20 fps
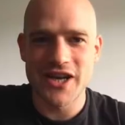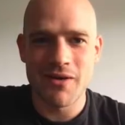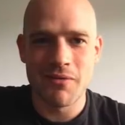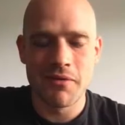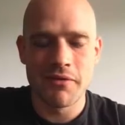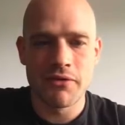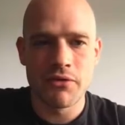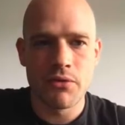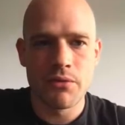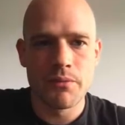
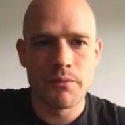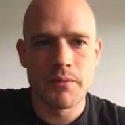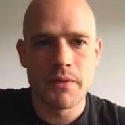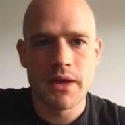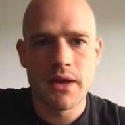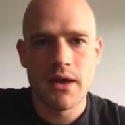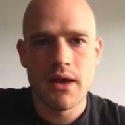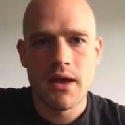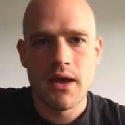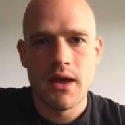with you,
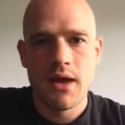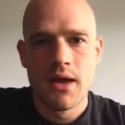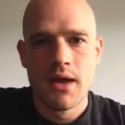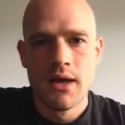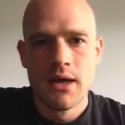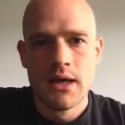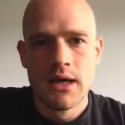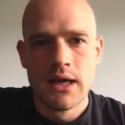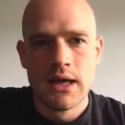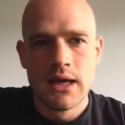
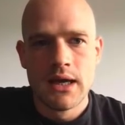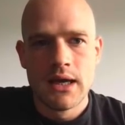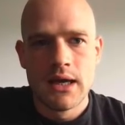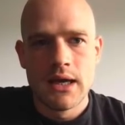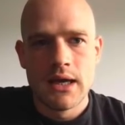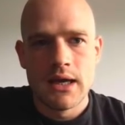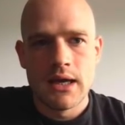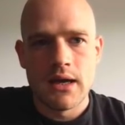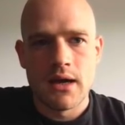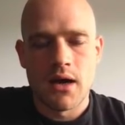
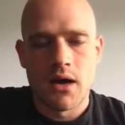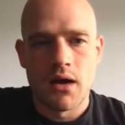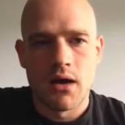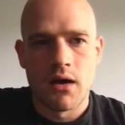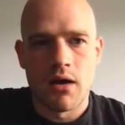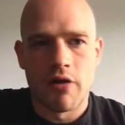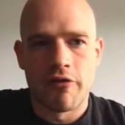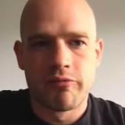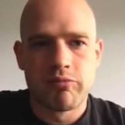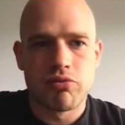
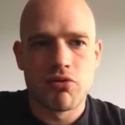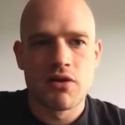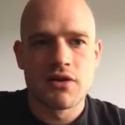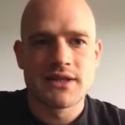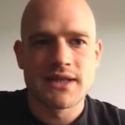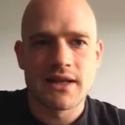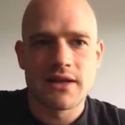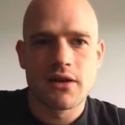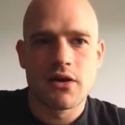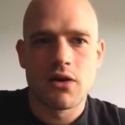of pros
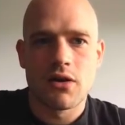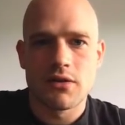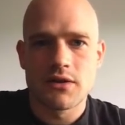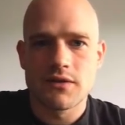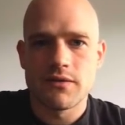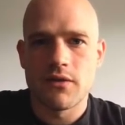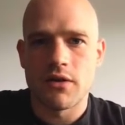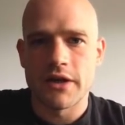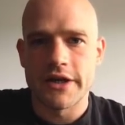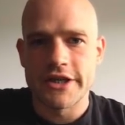and cons
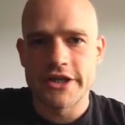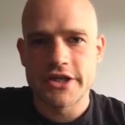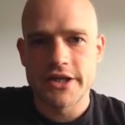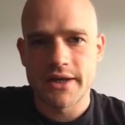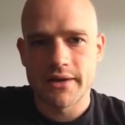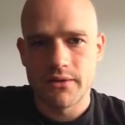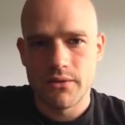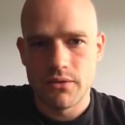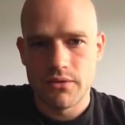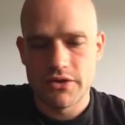for each
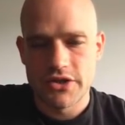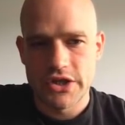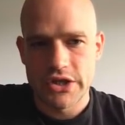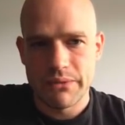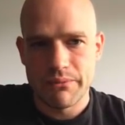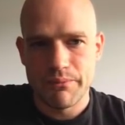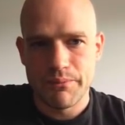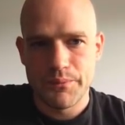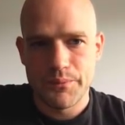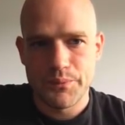
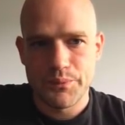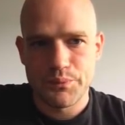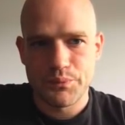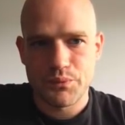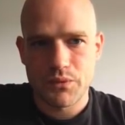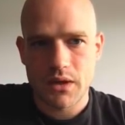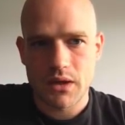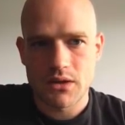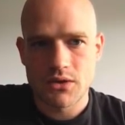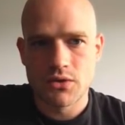technology.
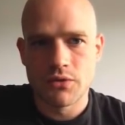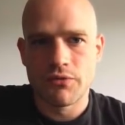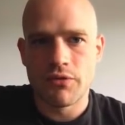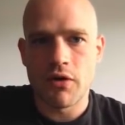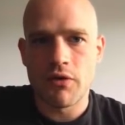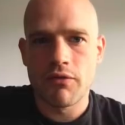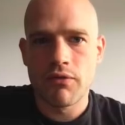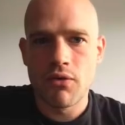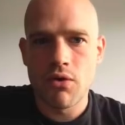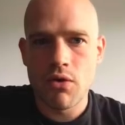So
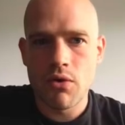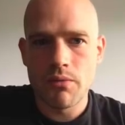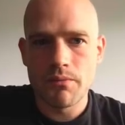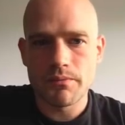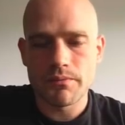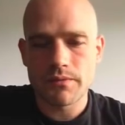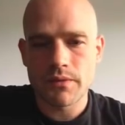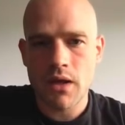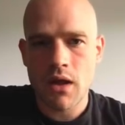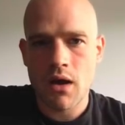for
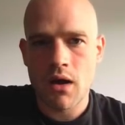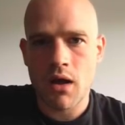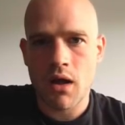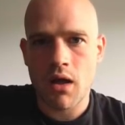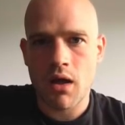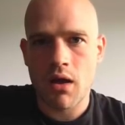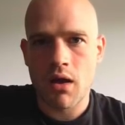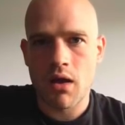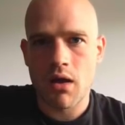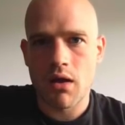Flow,
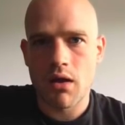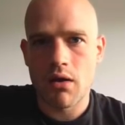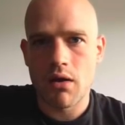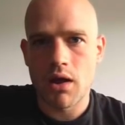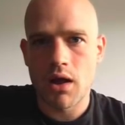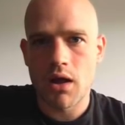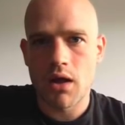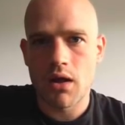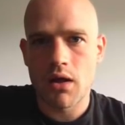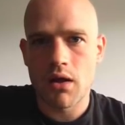
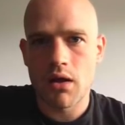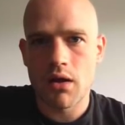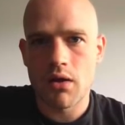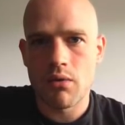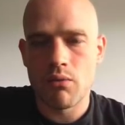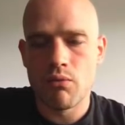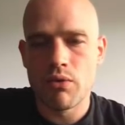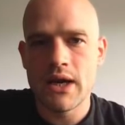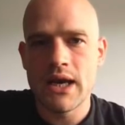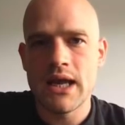
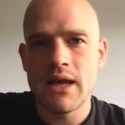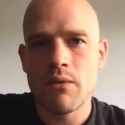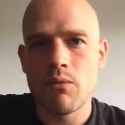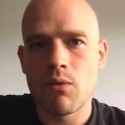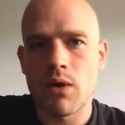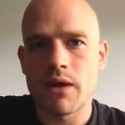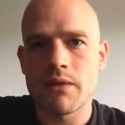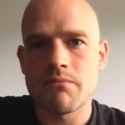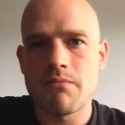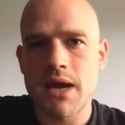really
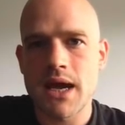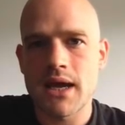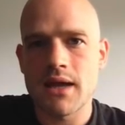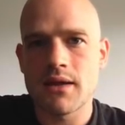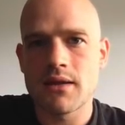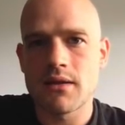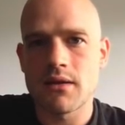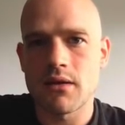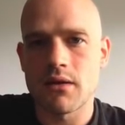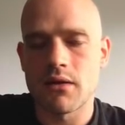one main